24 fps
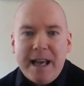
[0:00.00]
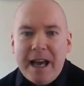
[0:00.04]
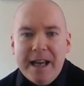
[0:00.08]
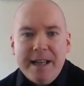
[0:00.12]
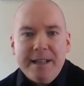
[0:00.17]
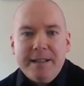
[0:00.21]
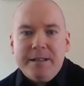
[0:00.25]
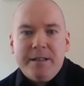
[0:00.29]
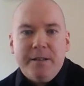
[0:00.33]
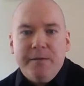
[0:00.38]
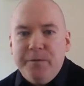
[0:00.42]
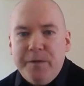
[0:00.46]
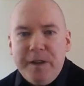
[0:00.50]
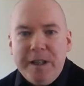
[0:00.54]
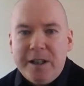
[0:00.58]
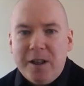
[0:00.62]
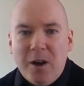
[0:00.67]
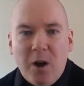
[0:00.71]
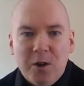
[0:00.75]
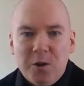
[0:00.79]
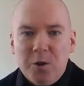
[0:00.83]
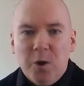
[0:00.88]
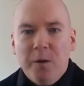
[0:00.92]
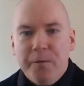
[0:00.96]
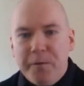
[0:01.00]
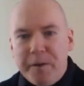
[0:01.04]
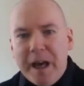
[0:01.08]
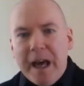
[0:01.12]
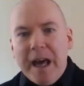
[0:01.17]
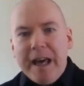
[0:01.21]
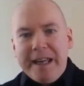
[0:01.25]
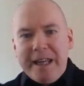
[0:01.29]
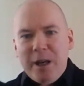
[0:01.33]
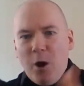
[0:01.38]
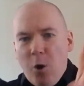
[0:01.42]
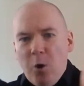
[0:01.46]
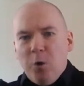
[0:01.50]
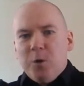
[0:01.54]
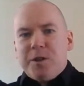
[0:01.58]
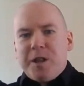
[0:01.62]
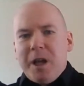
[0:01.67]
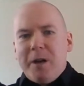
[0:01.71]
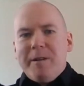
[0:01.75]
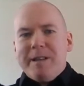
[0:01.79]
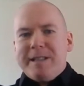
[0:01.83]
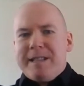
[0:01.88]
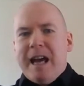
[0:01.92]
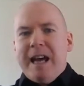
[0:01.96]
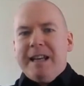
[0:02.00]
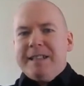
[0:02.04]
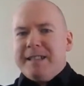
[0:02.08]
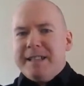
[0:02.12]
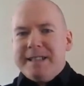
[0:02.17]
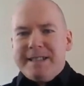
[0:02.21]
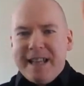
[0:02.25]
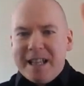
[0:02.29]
hands and feet cut off, he holds out his hands and